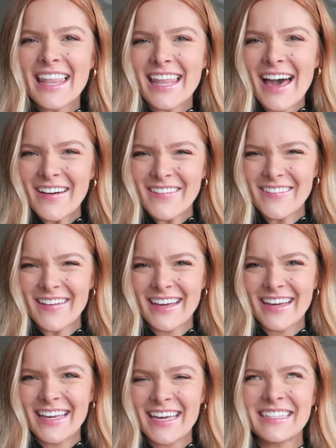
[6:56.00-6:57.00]
Hello,
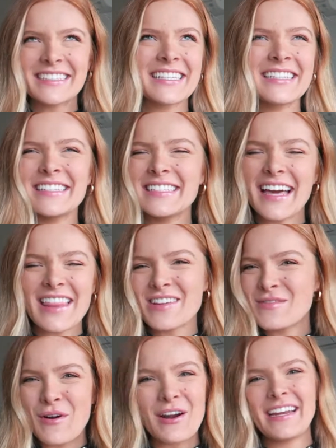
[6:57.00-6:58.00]
it's
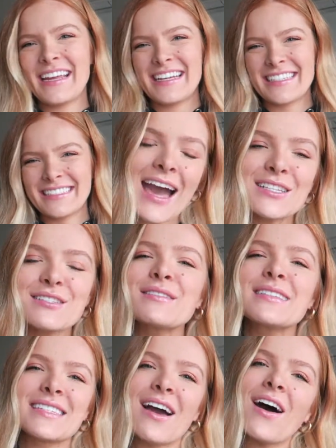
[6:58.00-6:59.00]
another morning. As you
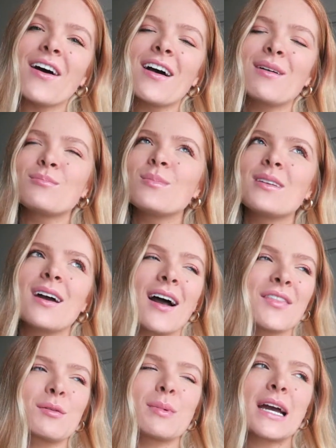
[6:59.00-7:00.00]
can tell, I'm
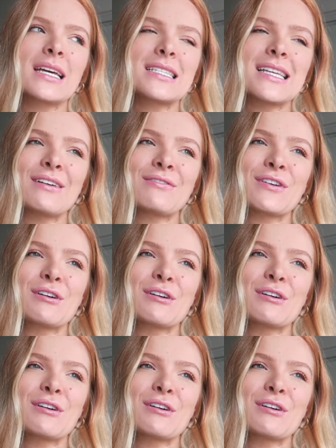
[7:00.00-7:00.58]
not the best at